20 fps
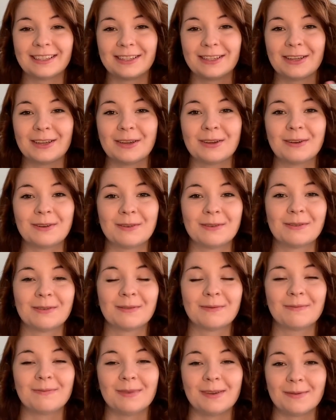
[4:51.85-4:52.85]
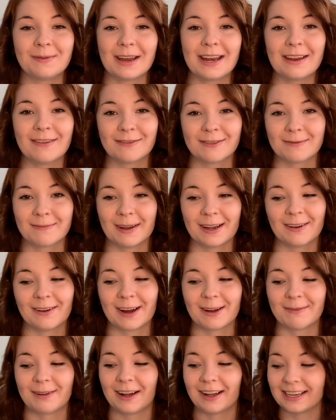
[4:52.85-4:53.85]
to be waiting for my
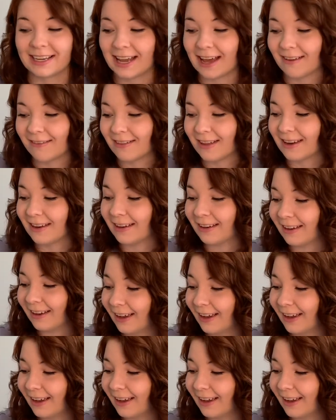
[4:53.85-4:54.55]
grandma in heaven